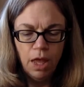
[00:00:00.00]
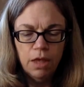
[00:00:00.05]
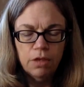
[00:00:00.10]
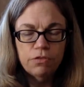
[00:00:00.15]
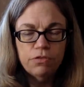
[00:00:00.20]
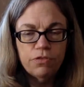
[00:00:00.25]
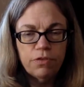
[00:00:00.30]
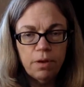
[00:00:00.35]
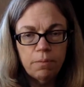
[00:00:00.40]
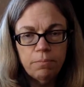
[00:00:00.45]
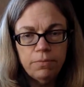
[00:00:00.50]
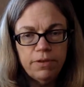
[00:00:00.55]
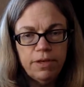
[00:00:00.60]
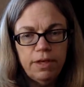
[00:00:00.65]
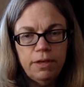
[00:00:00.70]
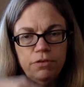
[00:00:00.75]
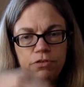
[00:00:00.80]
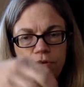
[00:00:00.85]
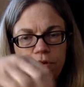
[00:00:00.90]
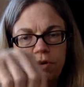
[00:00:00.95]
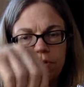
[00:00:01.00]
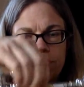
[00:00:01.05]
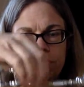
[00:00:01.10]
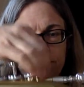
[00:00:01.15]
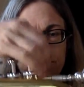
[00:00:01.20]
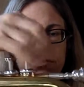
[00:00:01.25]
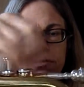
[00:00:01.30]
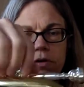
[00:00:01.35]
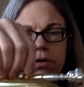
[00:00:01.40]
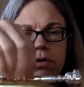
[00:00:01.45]
Some
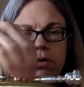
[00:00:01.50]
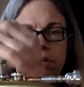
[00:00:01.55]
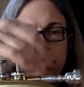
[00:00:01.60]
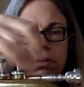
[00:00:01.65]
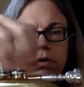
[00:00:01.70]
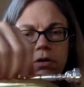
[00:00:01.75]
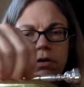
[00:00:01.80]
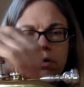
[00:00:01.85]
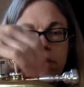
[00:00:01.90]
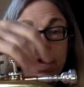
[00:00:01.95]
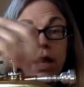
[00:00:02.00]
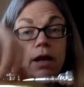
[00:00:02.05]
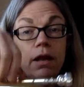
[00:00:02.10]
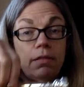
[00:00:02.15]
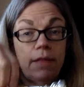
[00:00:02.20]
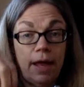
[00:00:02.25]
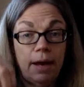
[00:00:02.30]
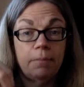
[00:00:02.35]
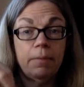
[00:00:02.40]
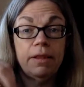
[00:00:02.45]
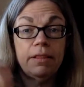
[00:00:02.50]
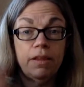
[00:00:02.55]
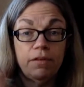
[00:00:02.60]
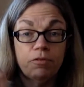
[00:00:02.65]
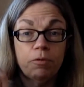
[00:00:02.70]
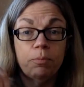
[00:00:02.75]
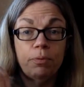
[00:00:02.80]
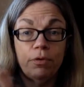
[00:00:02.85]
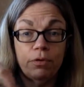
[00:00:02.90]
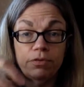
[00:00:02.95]
teachers, and a lot of my
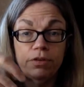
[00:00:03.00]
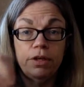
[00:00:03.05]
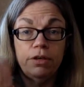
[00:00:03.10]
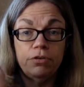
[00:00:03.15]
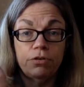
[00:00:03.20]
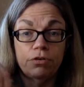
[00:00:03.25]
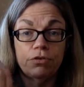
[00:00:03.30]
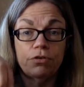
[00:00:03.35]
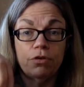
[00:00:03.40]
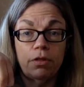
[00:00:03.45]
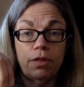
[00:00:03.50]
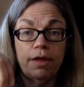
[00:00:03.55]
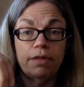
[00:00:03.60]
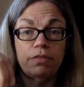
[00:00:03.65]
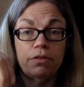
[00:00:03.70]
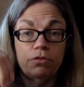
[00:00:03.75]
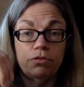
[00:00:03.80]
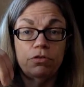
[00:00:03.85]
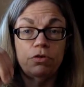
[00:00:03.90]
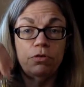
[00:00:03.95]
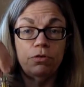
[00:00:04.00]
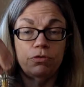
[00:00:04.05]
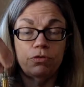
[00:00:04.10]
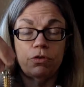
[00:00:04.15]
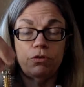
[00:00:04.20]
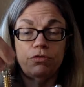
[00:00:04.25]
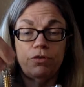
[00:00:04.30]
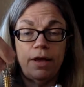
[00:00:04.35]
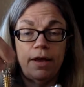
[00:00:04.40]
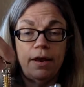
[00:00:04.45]
Liverpool teachers are like this too,
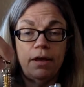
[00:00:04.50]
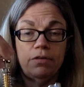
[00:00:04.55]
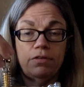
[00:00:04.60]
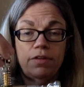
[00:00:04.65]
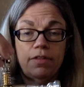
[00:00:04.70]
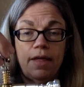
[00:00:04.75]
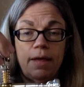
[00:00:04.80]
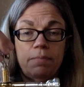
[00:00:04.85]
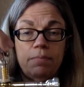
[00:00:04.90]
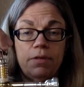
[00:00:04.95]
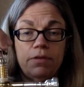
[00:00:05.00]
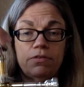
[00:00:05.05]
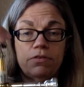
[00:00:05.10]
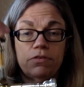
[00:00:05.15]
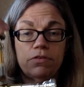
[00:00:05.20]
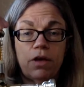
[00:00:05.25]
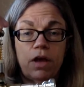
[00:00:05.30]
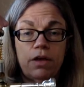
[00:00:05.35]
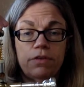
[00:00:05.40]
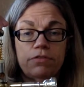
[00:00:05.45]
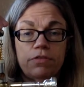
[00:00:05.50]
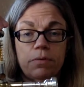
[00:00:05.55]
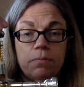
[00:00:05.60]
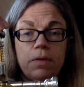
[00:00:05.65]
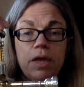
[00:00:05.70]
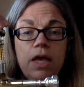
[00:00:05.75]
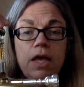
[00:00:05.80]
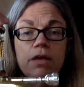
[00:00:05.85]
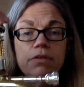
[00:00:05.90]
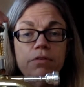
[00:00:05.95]
so shout out to them. This is awesome.
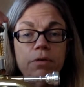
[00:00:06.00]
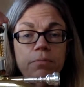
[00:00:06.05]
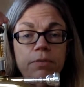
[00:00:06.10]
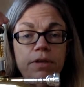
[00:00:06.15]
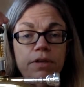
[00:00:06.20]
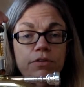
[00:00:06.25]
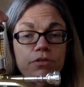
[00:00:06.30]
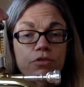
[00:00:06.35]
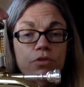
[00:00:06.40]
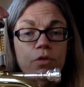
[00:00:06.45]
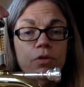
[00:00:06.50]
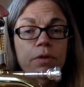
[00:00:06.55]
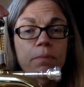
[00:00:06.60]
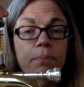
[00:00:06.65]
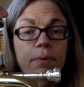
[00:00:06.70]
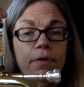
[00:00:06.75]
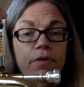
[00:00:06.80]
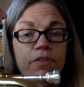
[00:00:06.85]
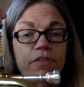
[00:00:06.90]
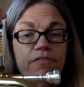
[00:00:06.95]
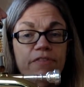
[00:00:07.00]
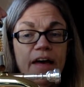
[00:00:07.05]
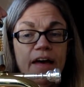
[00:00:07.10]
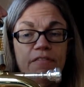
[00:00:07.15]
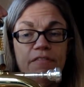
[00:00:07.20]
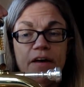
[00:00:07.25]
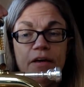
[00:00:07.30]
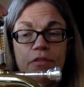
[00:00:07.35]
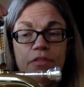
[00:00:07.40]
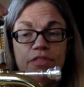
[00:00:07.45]
Some teachers only pull the
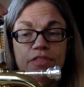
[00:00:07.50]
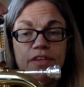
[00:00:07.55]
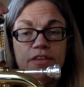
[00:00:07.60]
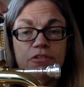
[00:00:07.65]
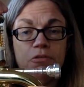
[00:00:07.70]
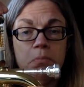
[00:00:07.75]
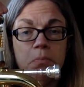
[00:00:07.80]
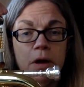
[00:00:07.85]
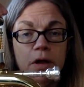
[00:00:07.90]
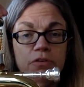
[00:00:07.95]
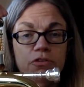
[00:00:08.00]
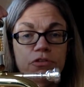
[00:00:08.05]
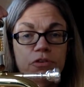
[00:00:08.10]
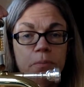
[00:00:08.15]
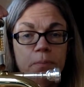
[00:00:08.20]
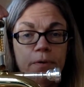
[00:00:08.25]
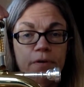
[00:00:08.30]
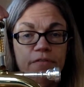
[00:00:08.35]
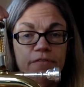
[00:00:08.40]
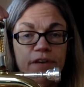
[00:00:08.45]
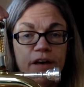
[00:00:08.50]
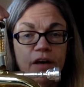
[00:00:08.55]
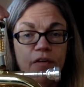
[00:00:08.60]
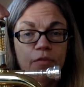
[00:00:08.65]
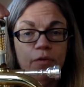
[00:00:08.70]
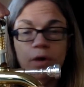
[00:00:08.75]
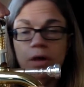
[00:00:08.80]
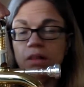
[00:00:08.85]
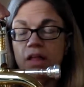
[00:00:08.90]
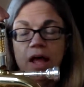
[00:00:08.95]
valve out this much to put valve
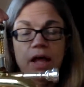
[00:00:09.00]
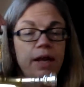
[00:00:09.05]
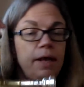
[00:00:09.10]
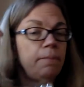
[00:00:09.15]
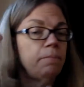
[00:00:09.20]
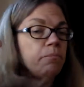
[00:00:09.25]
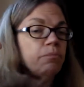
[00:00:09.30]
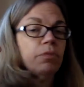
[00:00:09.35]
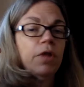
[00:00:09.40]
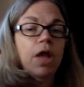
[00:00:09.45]
oil on it.